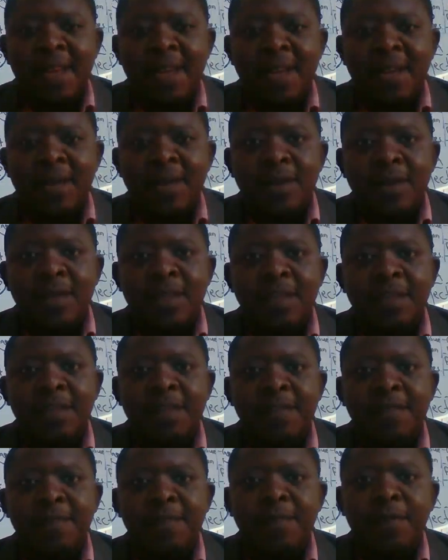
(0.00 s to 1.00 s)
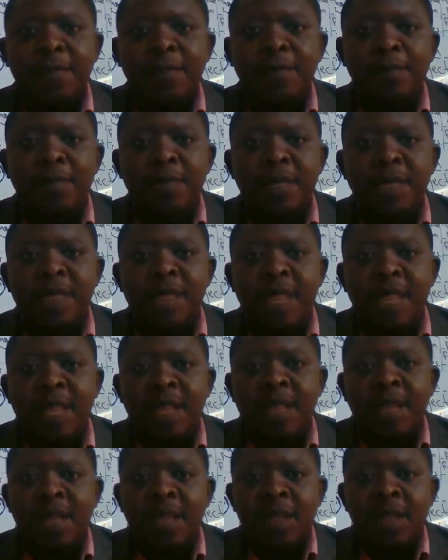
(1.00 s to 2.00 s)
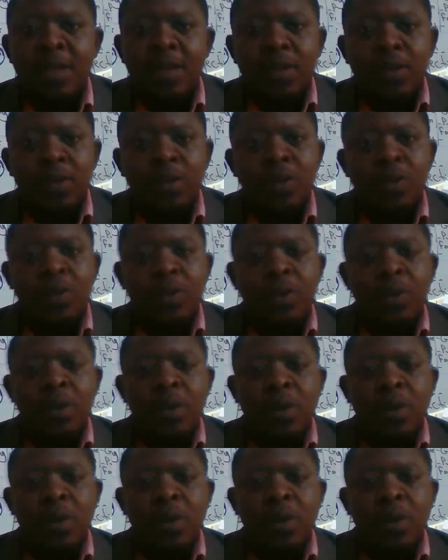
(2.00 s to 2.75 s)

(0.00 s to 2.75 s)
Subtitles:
or give more meaning to